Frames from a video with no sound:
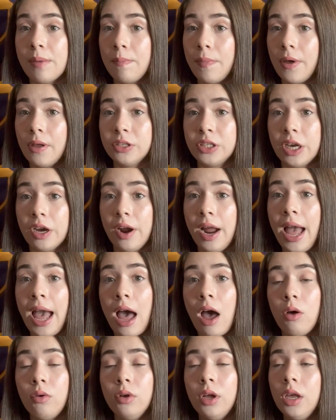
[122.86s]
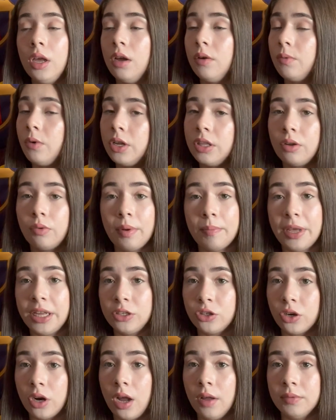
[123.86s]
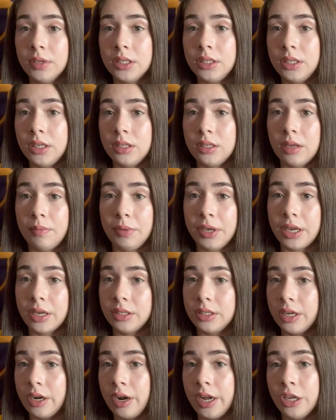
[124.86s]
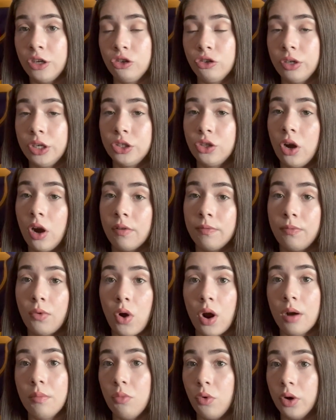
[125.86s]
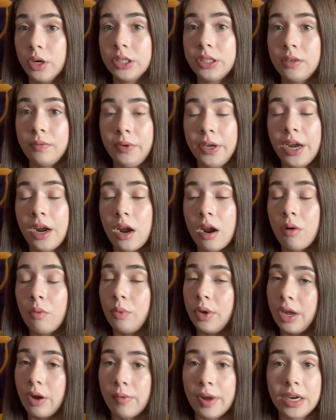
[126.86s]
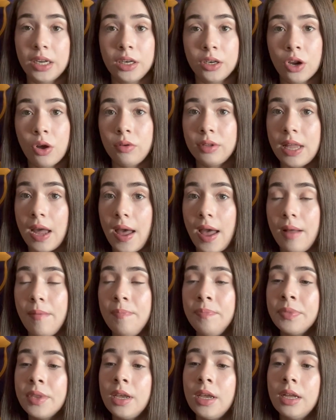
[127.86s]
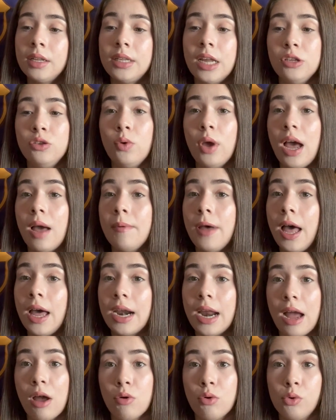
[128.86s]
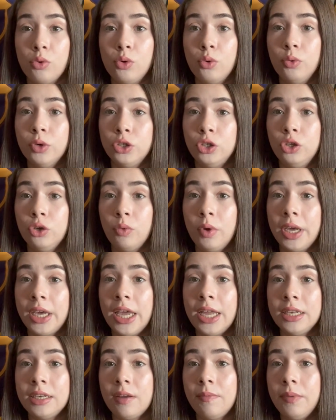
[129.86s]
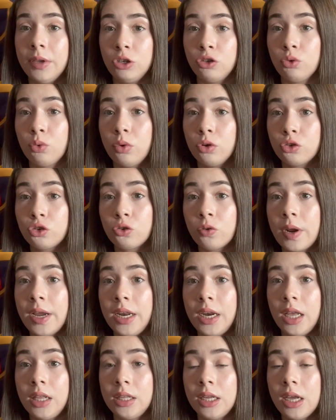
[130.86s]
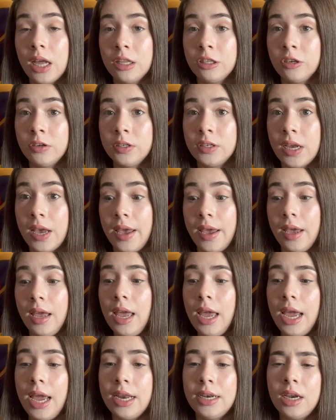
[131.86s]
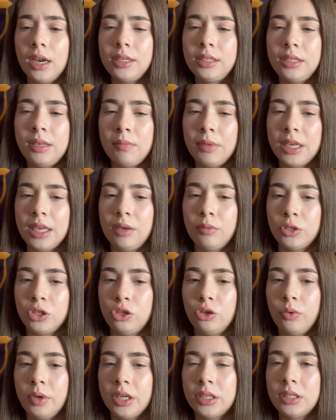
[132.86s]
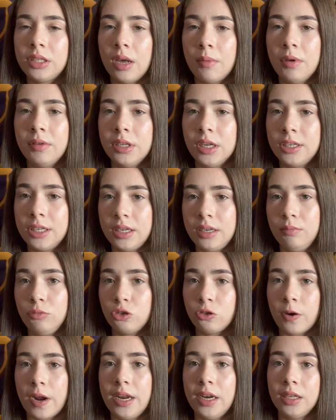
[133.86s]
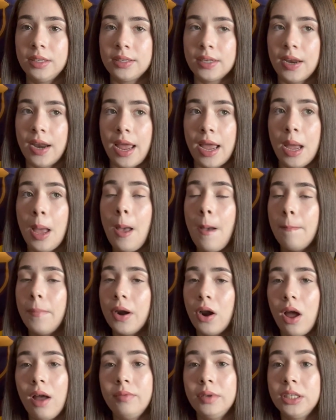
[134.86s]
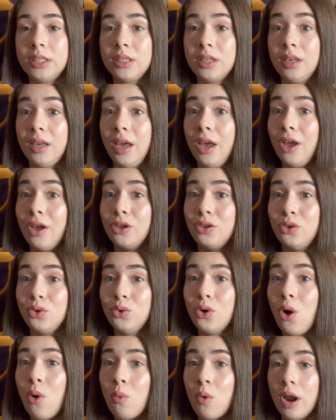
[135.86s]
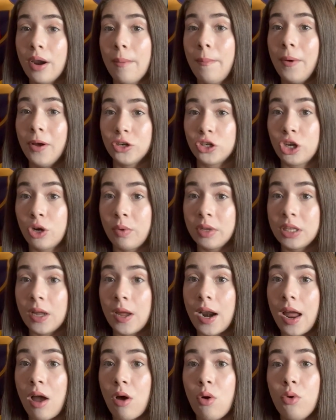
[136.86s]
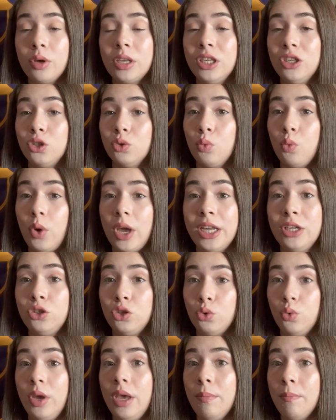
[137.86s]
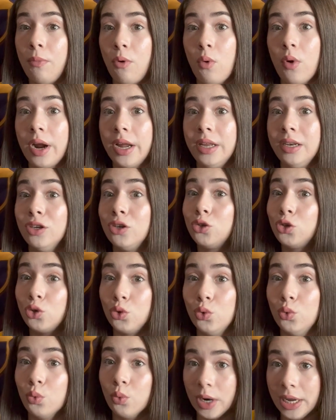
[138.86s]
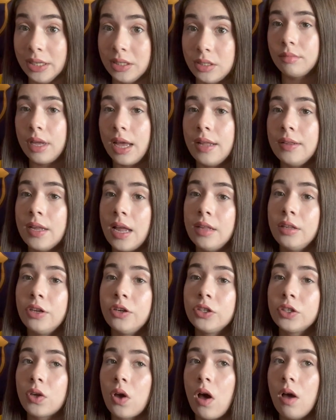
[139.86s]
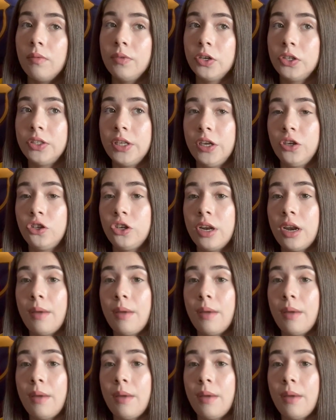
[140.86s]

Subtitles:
and Balde are out for the remainder of the season because their injuries are far more severe. We already know that. Then you have Araujo, who was doing individual training the other day. It does seem like he was doing some of the team training today, but obviously you don't want to push it with Araujo. He's way too important to risk. And then there's conversation